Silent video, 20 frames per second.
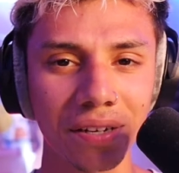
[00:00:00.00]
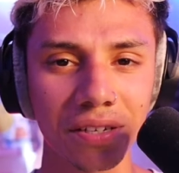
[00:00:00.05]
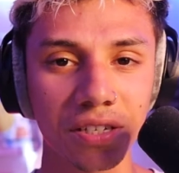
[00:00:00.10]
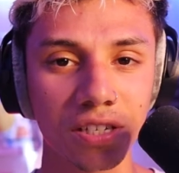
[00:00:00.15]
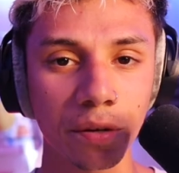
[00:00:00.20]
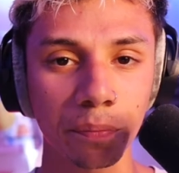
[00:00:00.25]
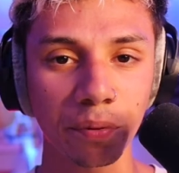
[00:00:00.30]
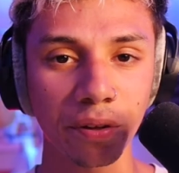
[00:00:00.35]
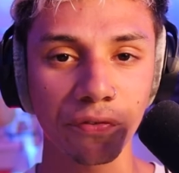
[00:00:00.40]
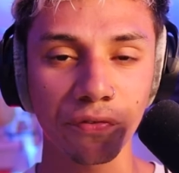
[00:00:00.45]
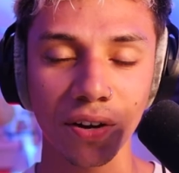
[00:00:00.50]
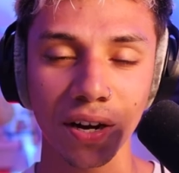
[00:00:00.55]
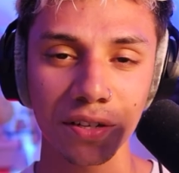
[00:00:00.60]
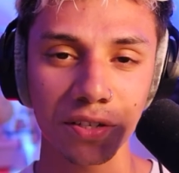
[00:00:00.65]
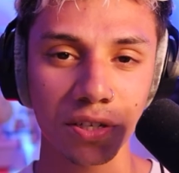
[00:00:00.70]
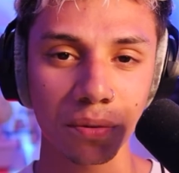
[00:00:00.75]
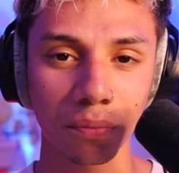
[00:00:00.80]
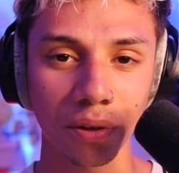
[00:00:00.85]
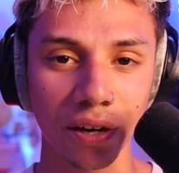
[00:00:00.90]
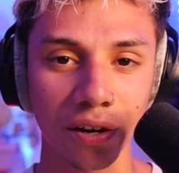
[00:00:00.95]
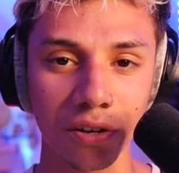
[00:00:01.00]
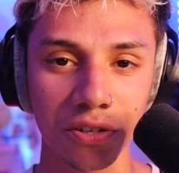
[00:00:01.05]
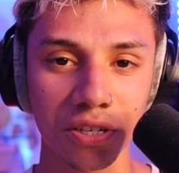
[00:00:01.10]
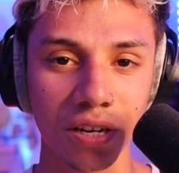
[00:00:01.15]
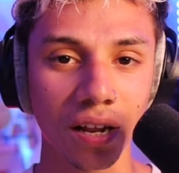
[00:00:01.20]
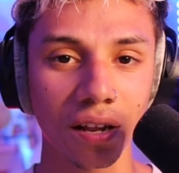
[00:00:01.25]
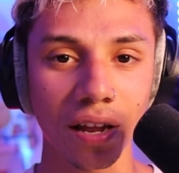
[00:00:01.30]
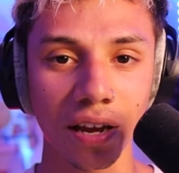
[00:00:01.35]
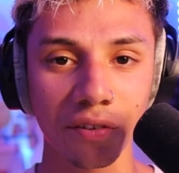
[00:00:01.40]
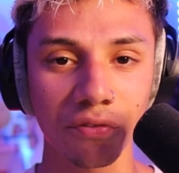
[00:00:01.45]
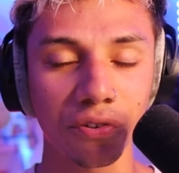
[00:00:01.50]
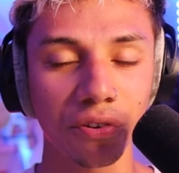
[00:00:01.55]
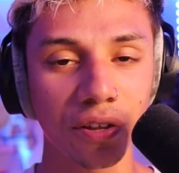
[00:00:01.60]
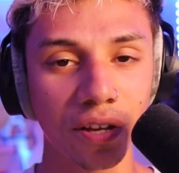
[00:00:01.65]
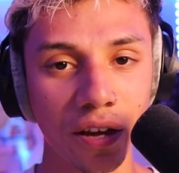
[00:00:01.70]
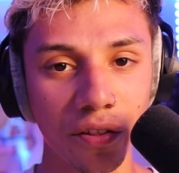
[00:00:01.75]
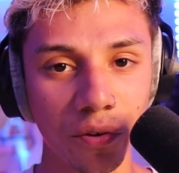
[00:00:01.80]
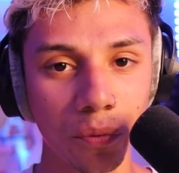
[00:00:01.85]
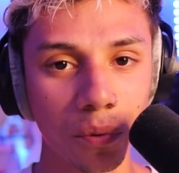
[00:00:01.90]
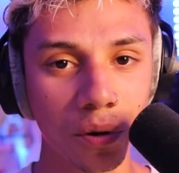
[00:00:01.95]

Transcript: then simply find some layers that I like for the other